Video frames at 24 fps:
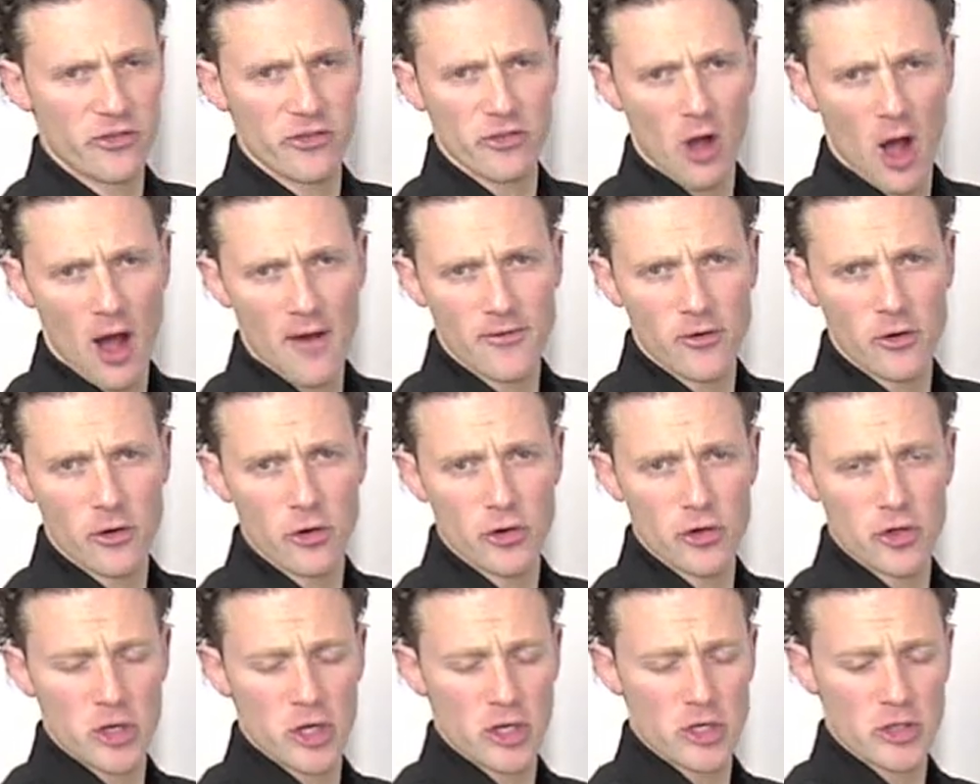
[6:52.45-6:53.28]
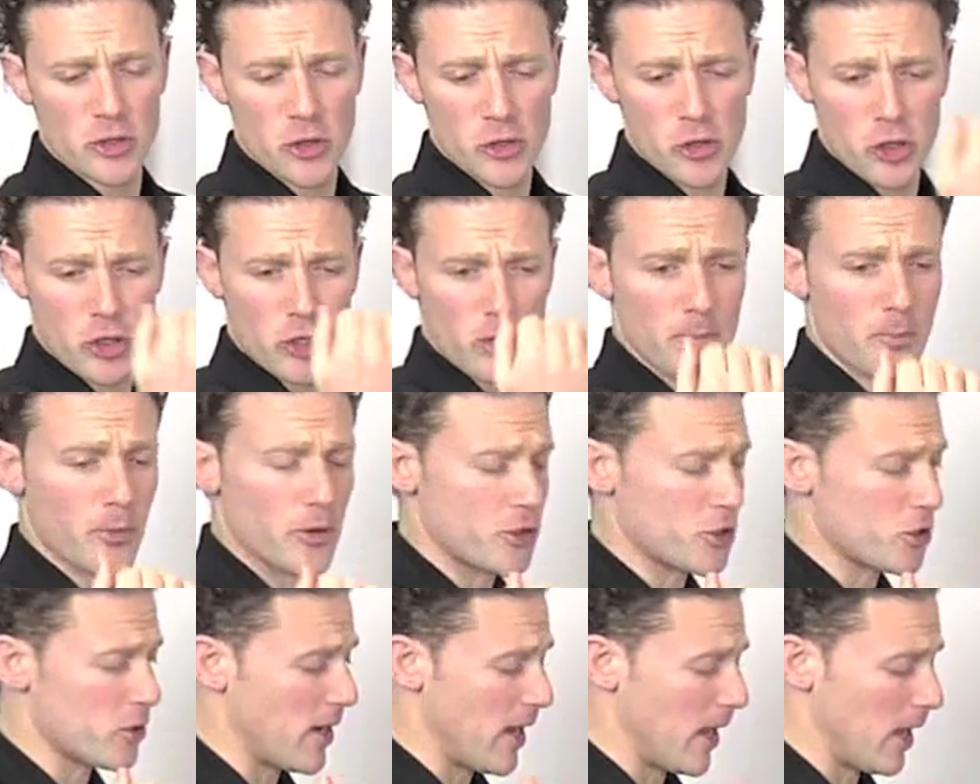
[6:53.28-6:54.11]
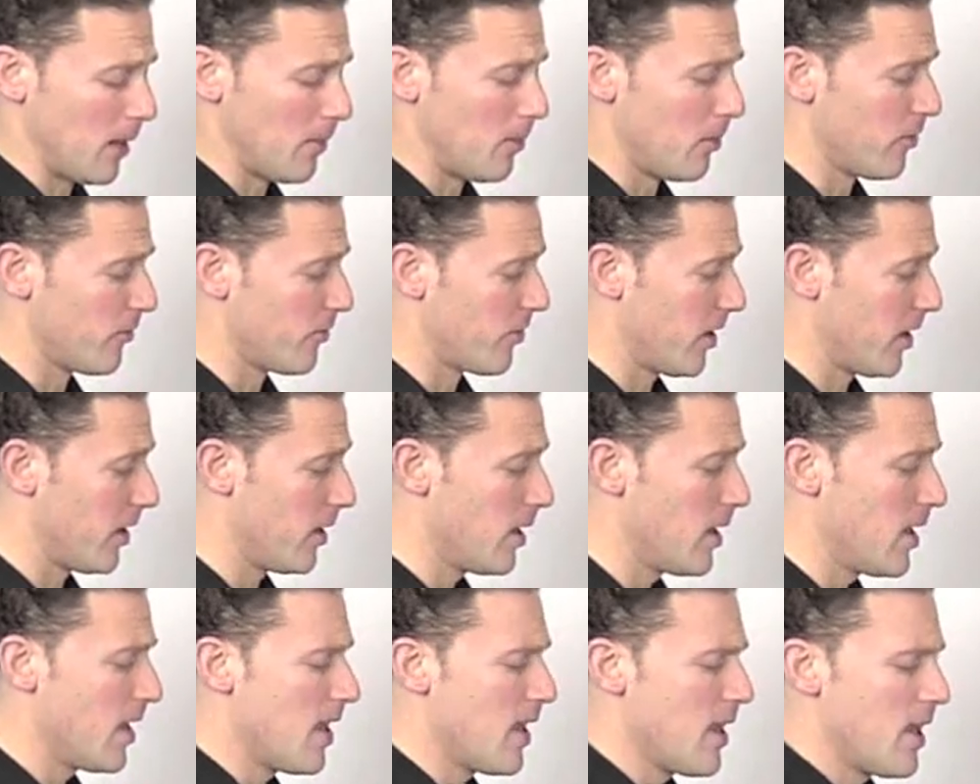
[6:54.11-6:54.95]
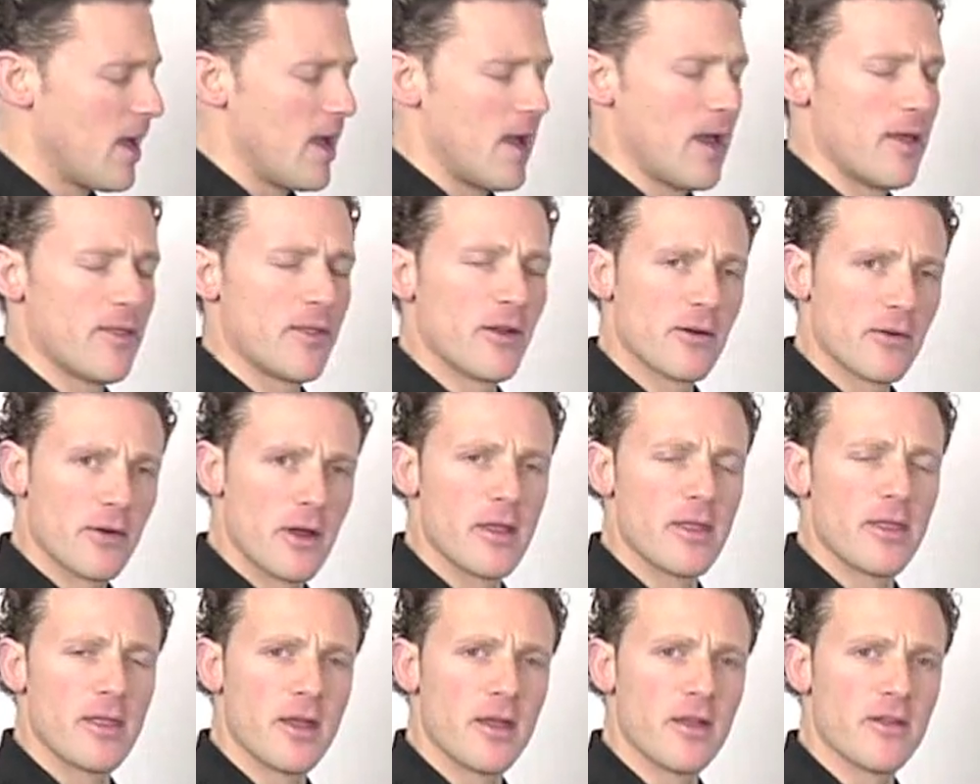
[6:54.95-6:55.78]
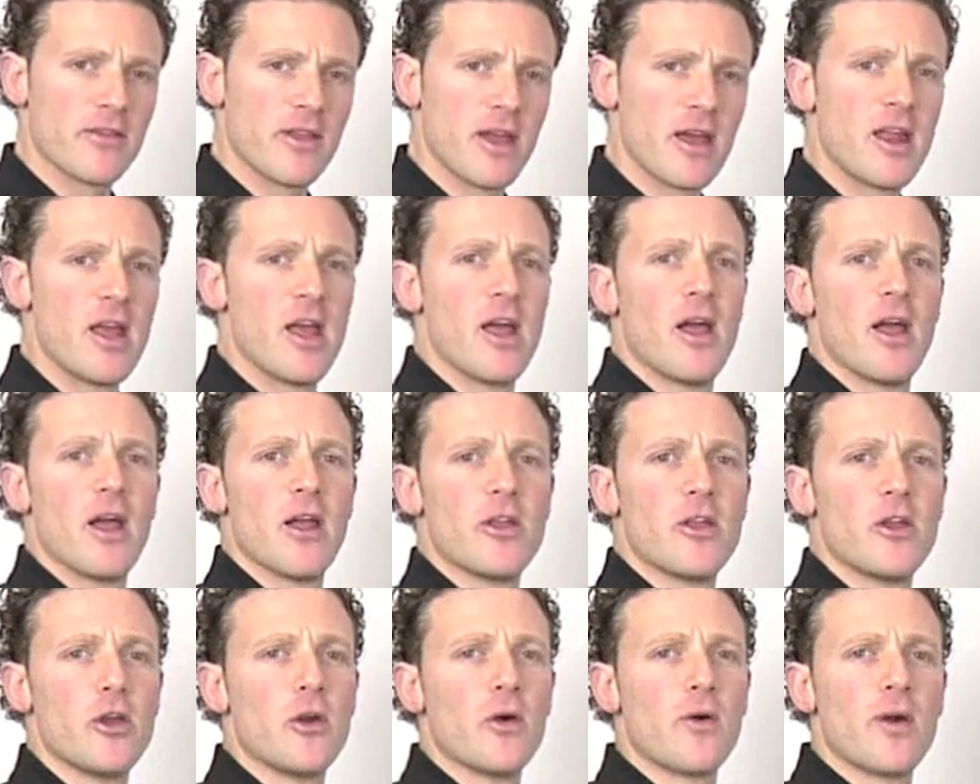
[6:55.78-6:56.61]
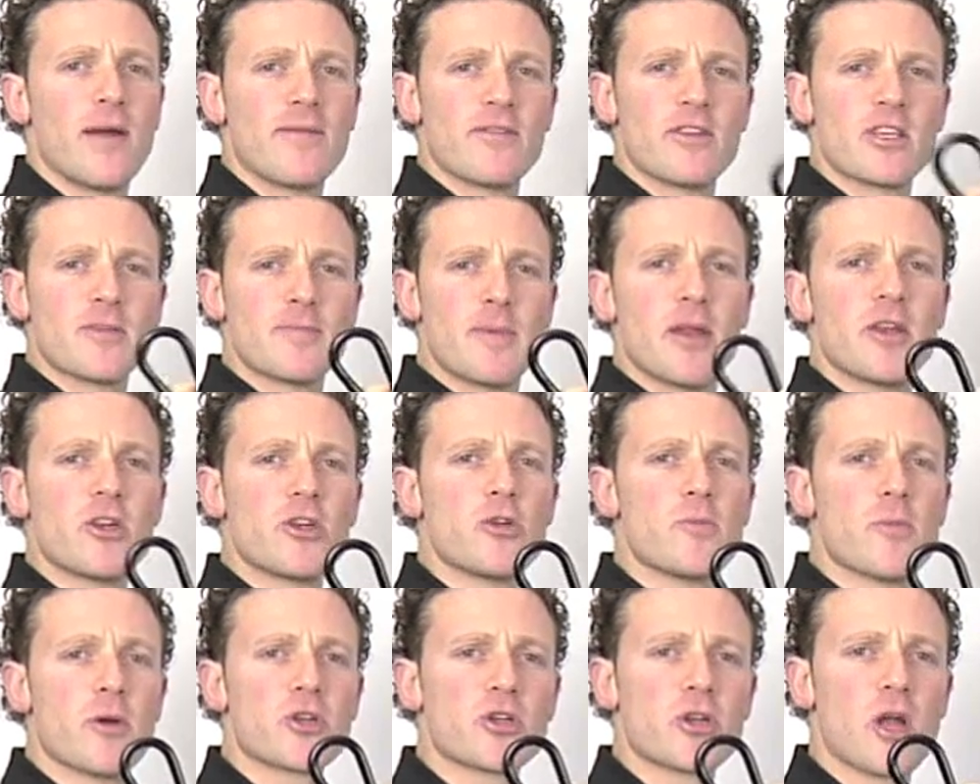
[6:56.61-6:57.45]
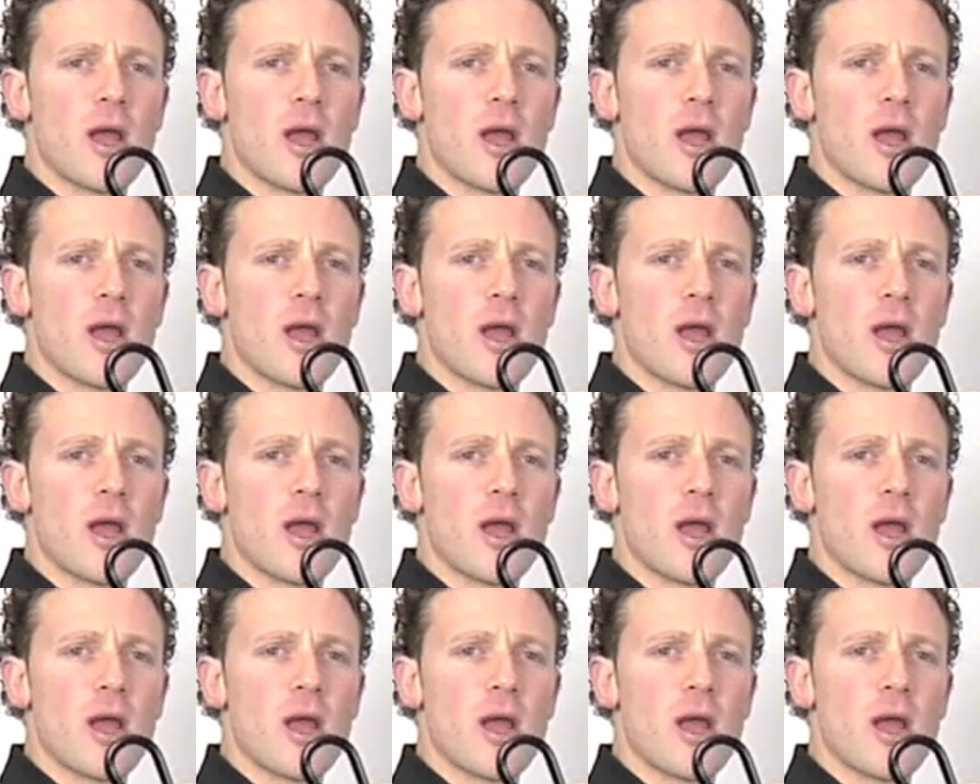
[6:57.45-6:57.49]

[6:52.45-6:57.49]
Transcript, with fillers: soft cushioning so you can put your elbows in. And the great thing is that you don't have to spend too much